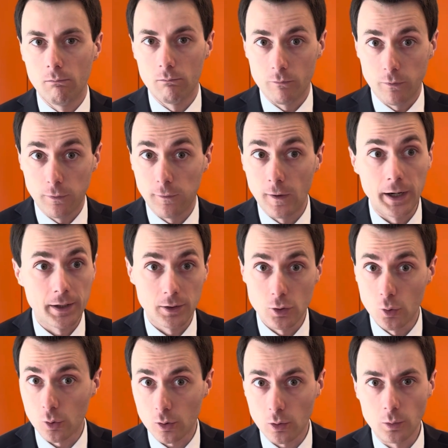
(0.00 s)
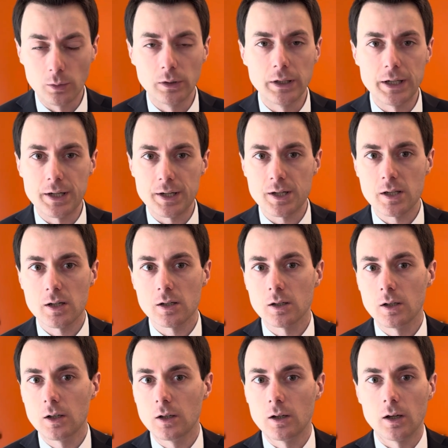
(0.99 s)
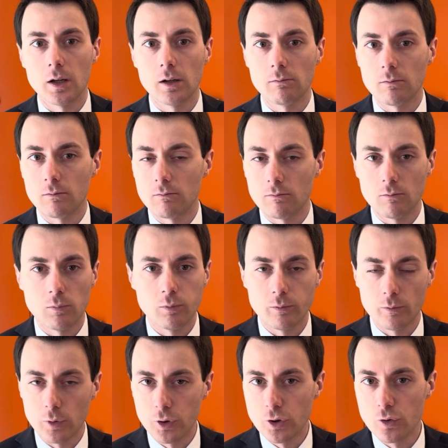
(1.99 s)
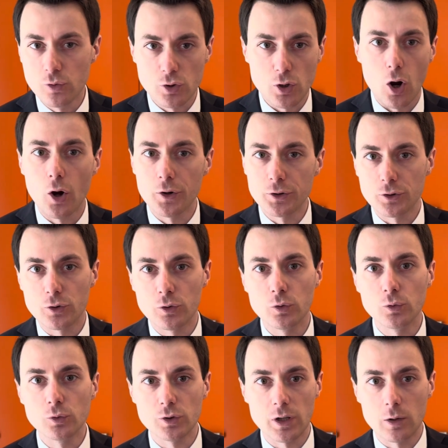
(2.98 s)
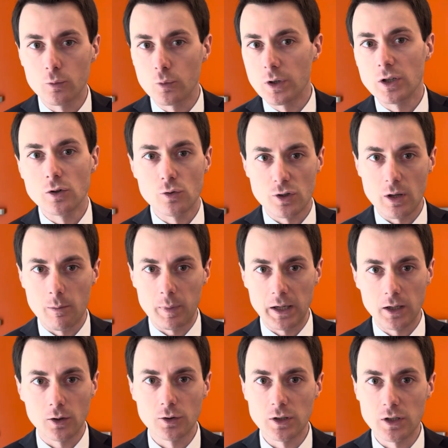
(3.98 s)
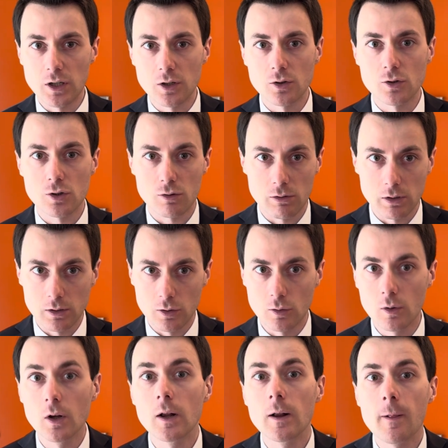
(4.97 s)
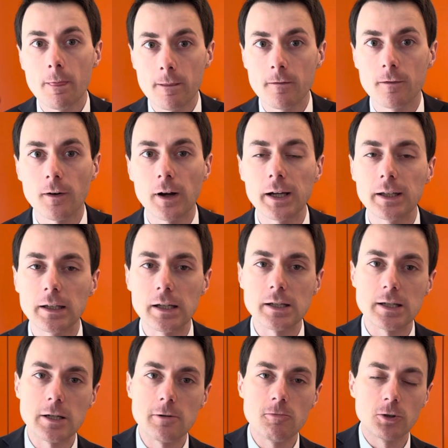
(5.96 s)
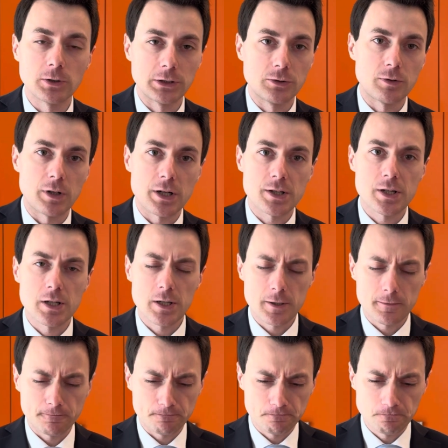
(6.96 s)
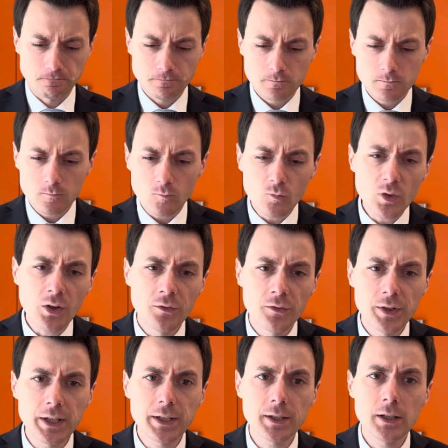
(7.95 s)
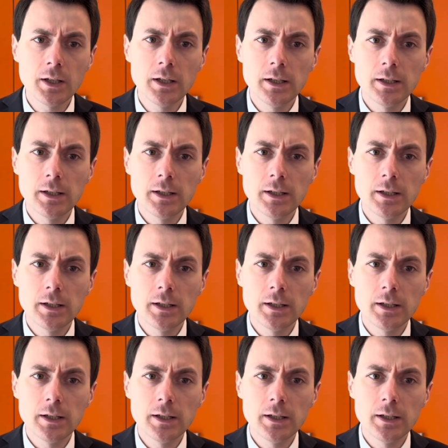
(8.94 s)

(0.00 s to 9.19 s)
find your own lists and use other tools that we use depending on the industry to find these email addresses, then